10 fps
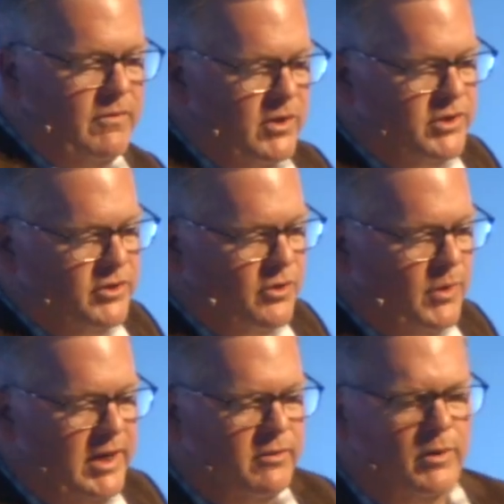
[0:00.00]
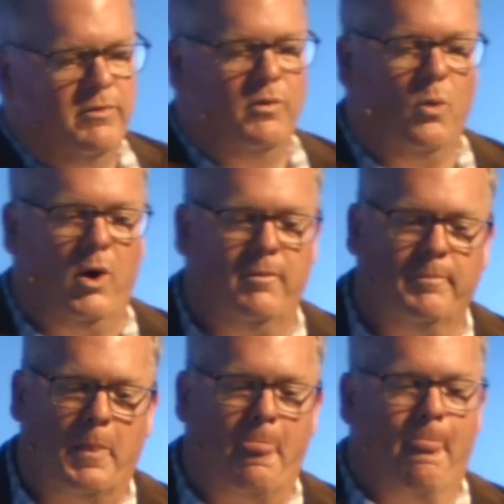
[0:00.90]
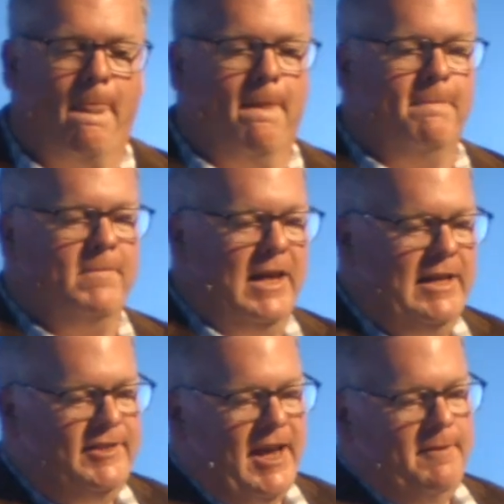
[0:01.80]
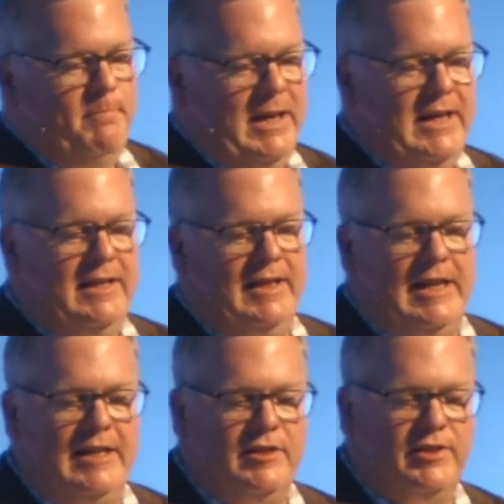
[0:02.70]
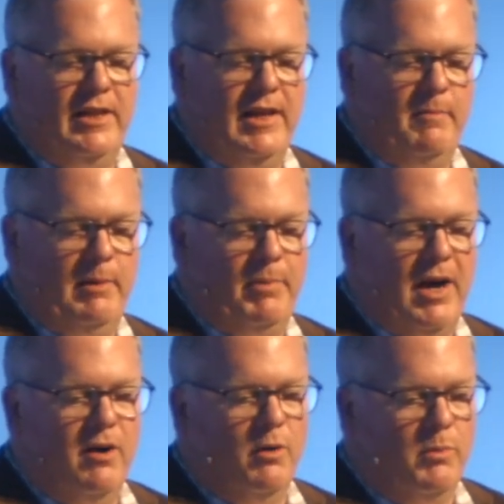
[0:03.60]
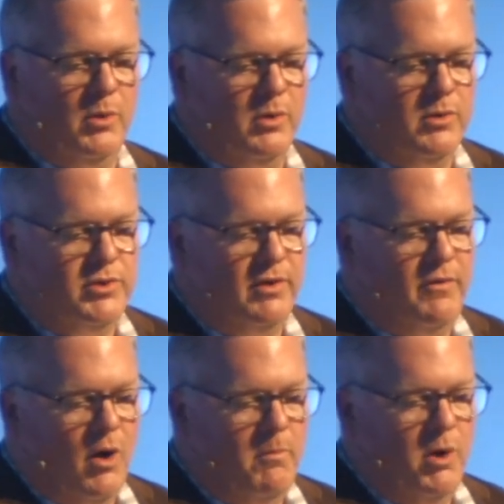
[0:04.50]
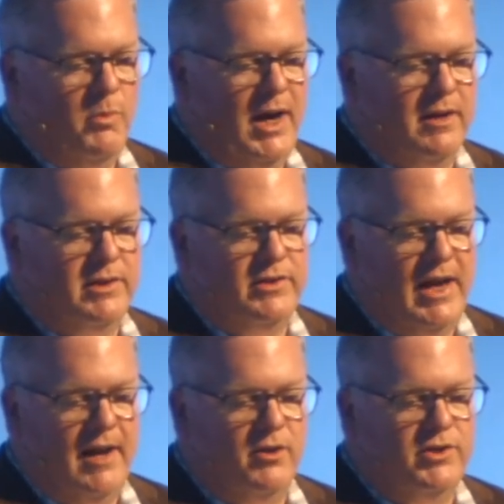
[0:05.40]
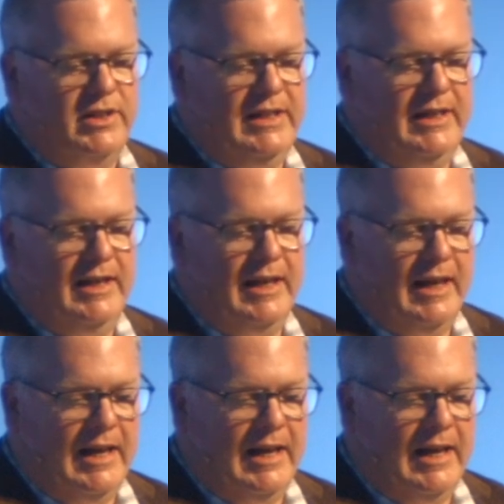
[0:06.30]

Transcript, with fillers: verses 3 through 4. He said many things to them in parables. A farmer went out to scatter seed.